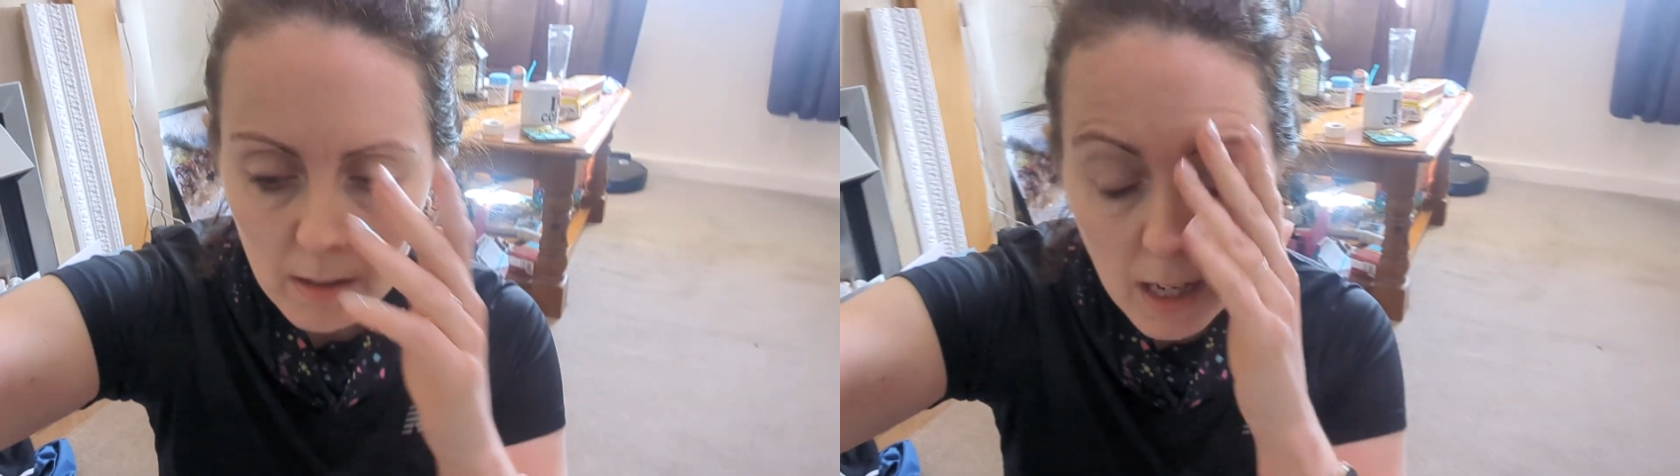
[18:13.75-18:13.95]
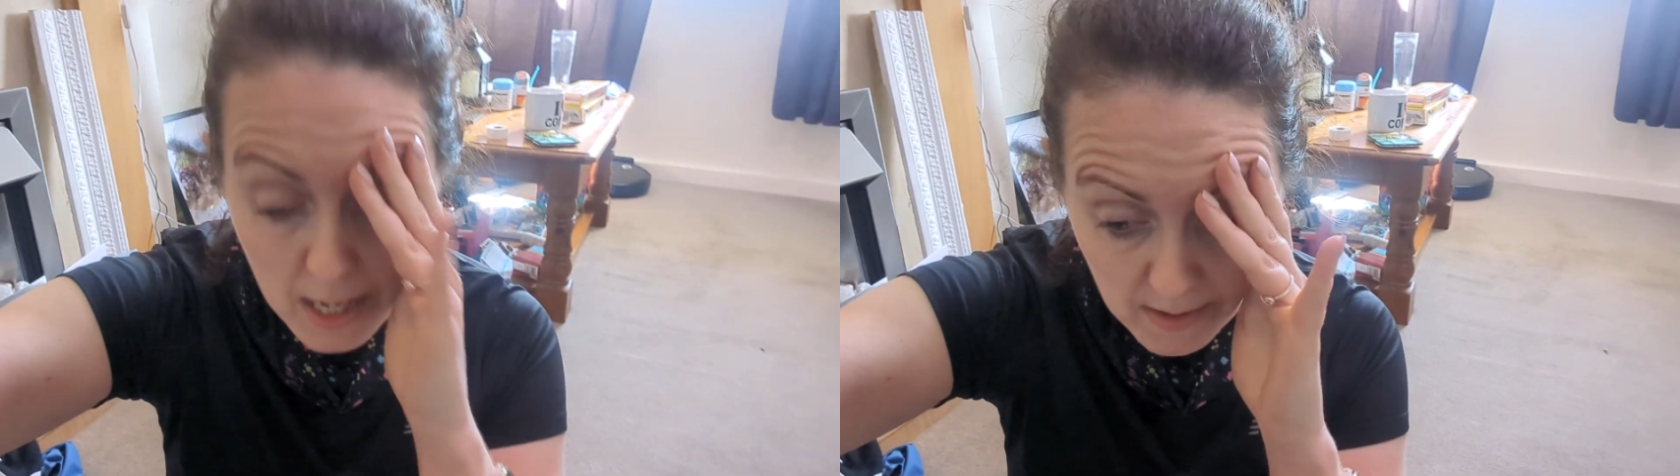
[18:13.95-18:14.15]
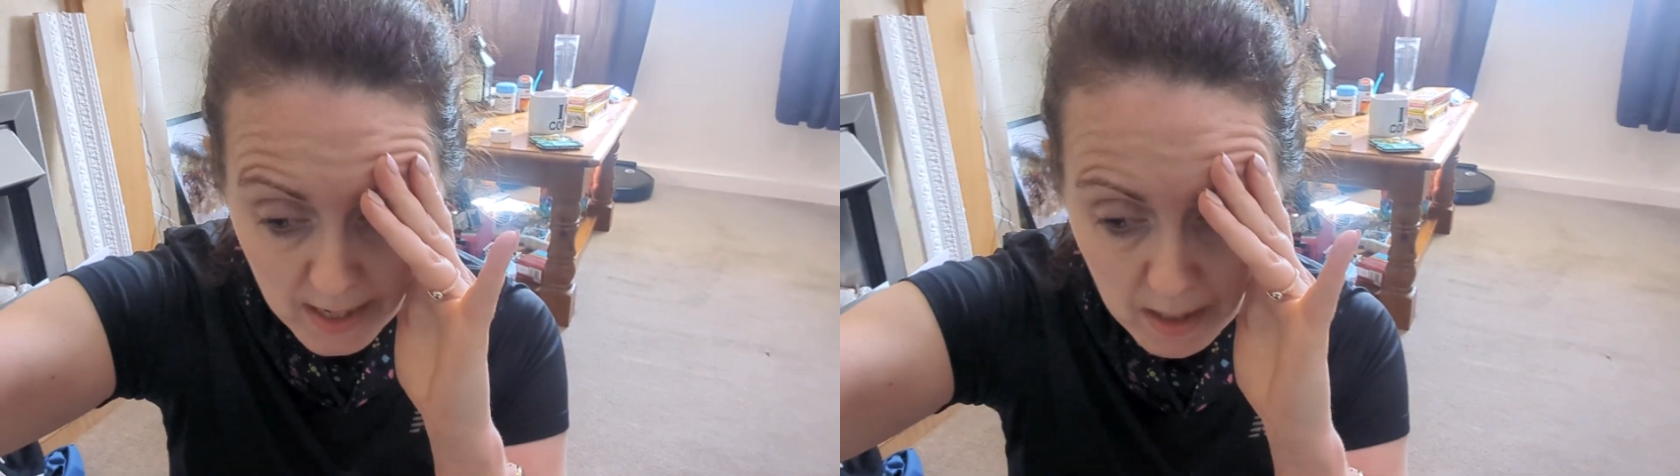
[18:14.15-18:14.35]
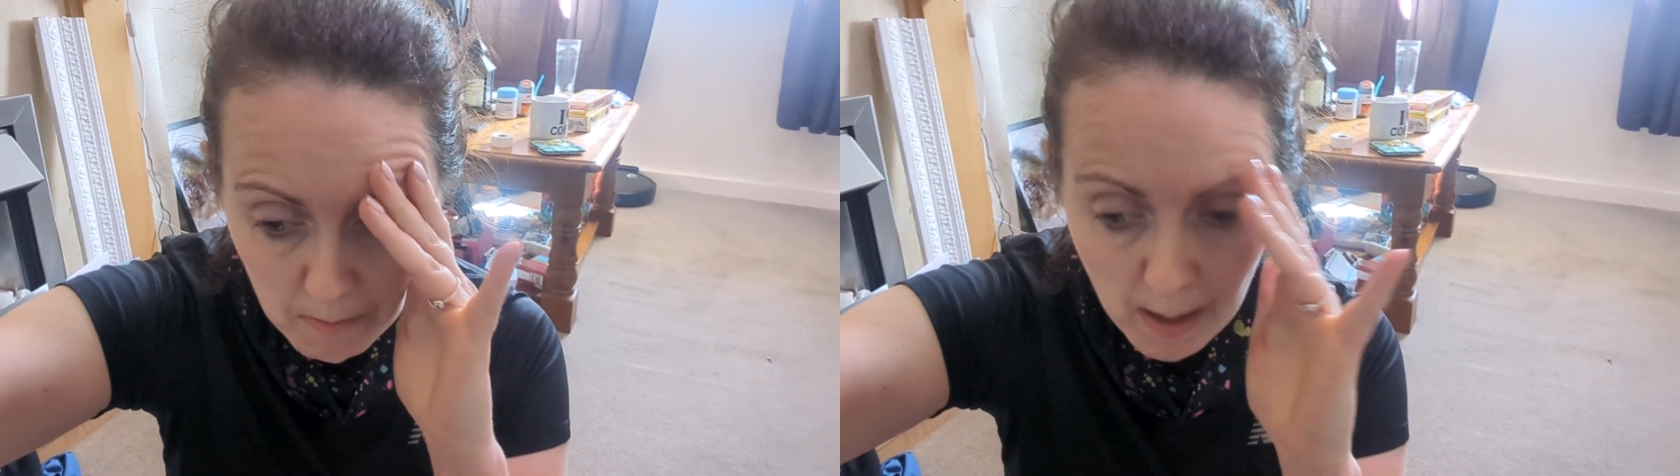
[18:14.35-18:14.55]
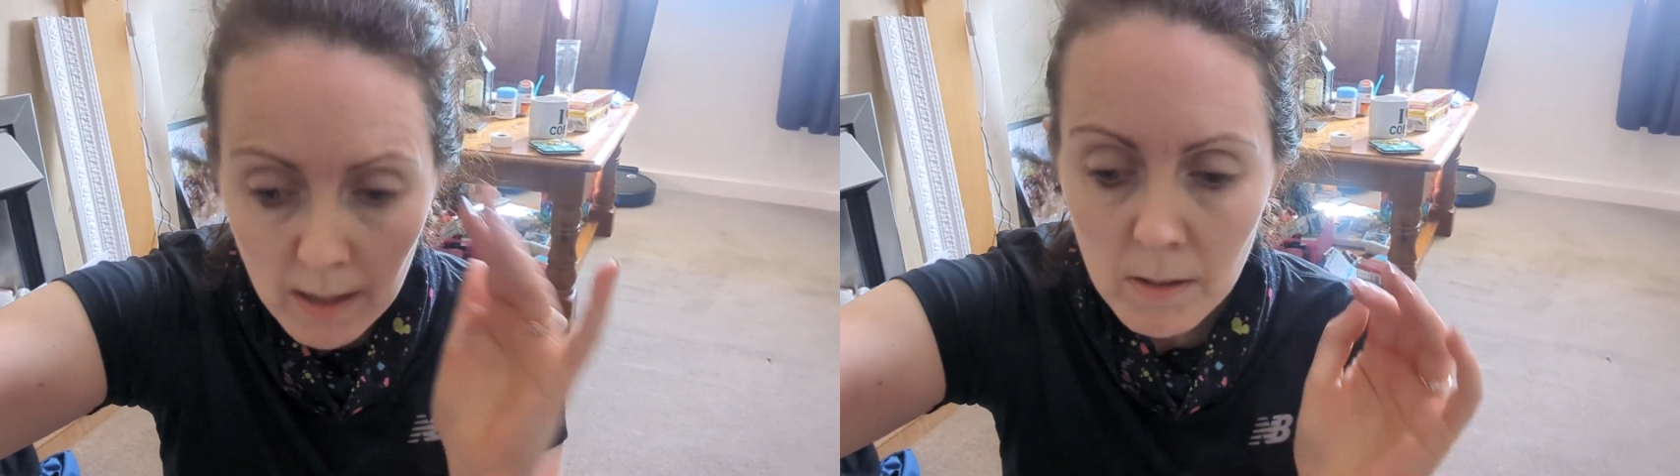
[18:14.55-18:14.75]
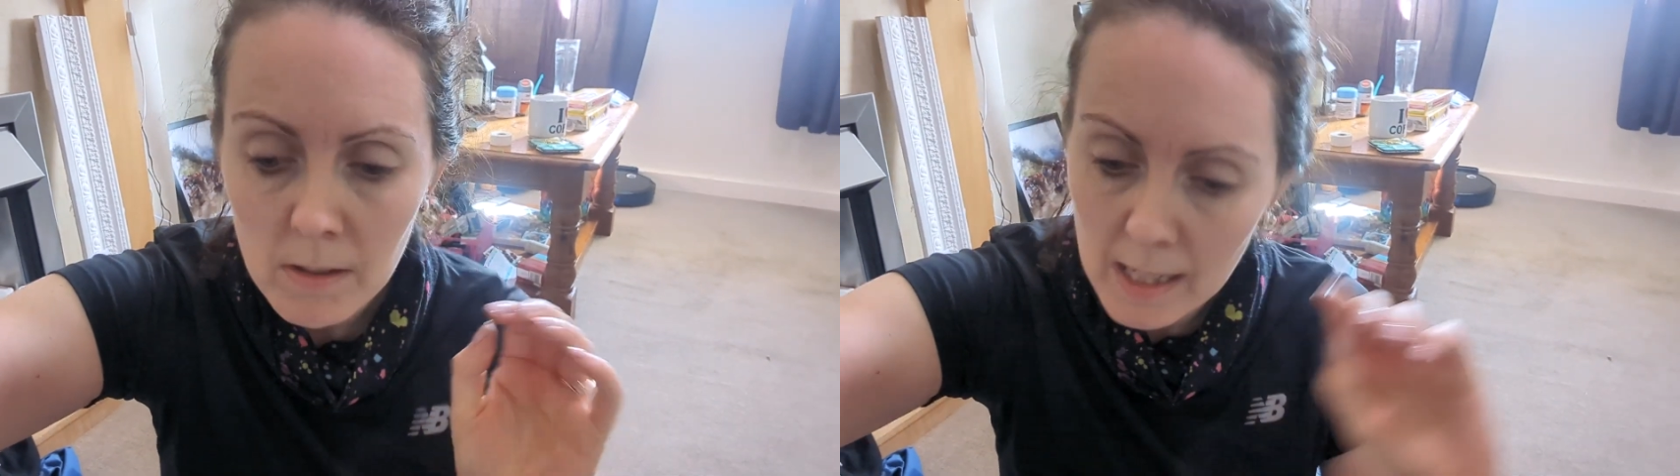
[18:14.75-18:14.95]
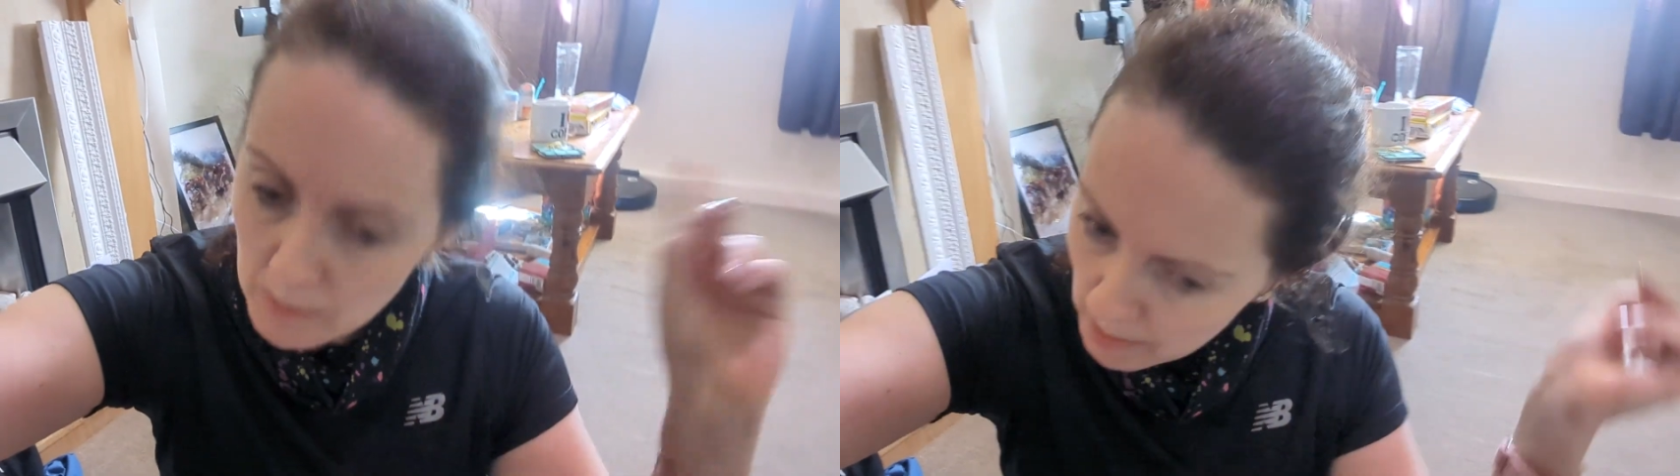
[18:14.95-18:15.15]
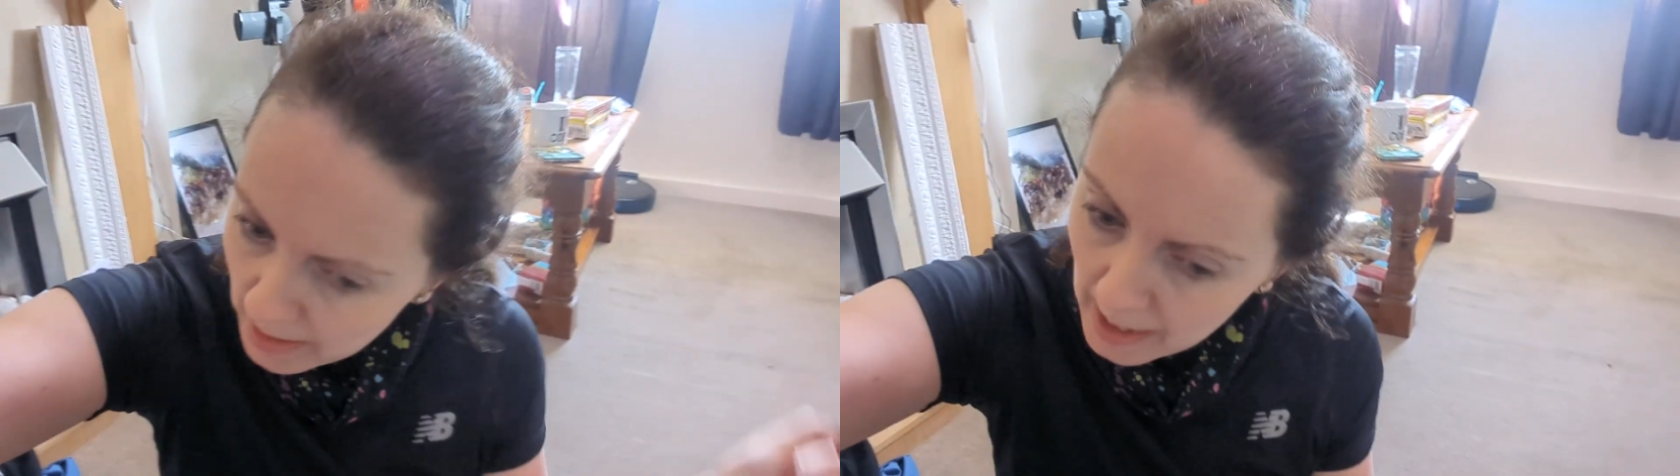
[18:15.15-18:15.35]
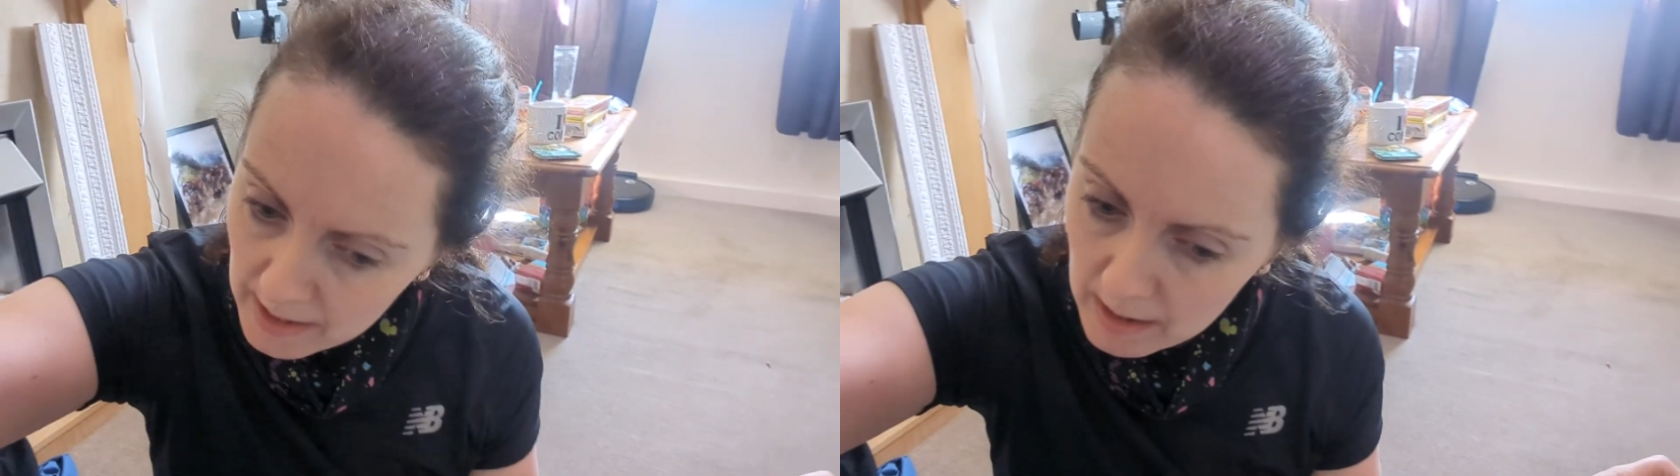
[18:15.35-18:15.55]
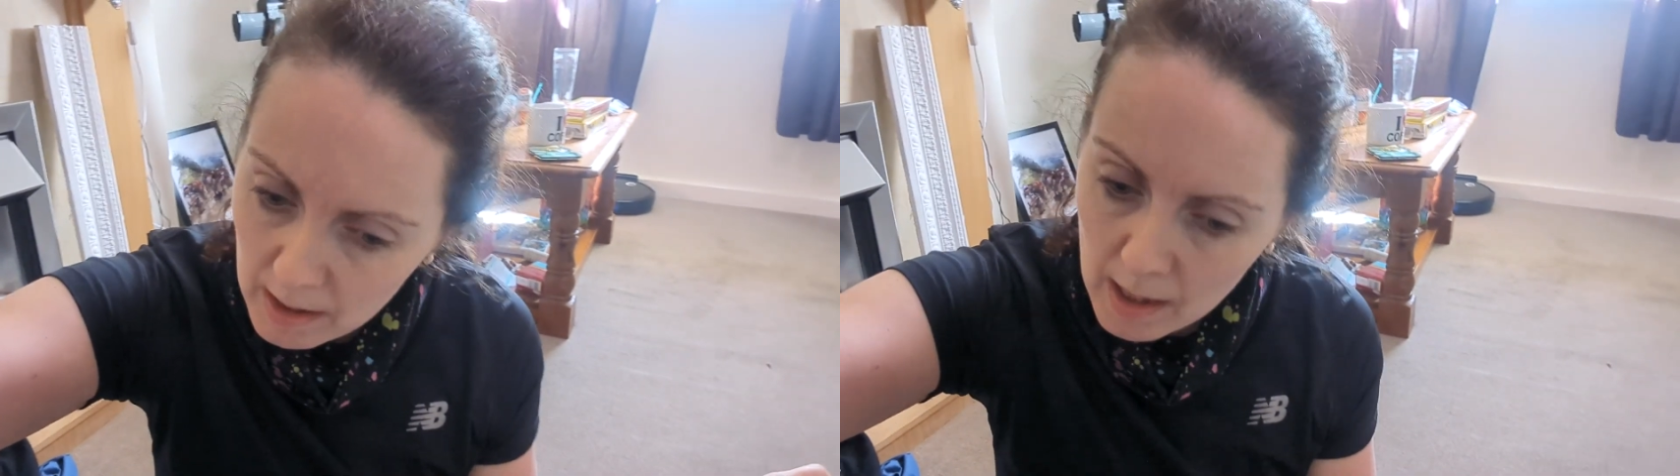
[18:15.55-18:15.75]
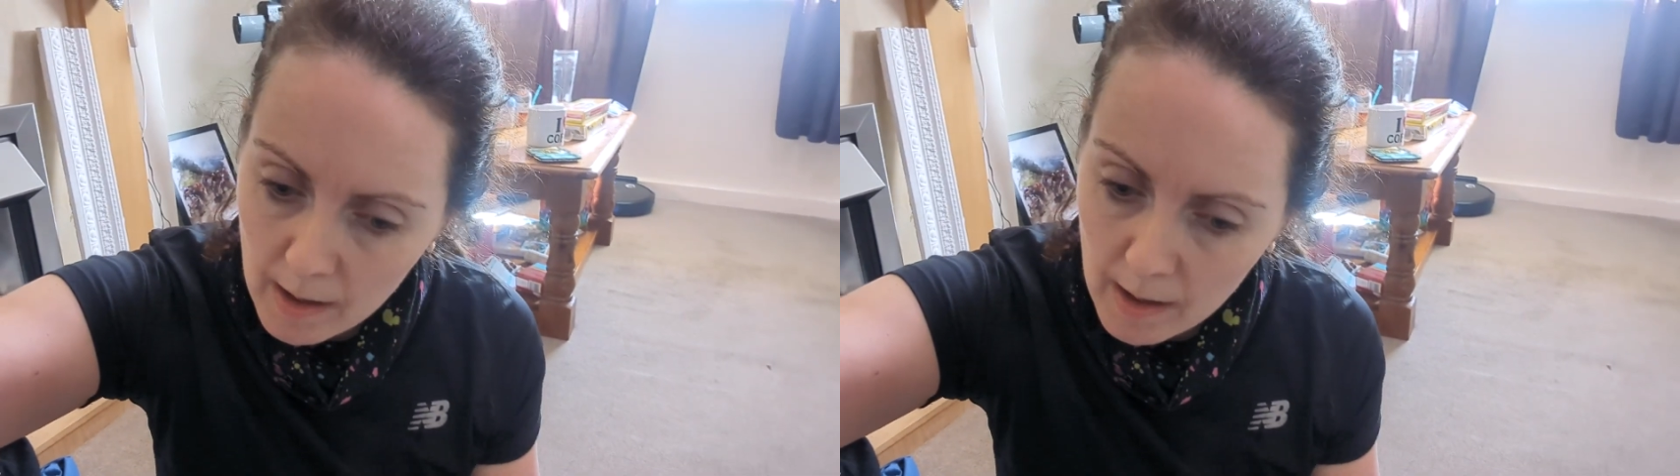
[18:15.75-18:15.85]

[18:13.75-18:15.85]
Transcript: 18 miles last weekend.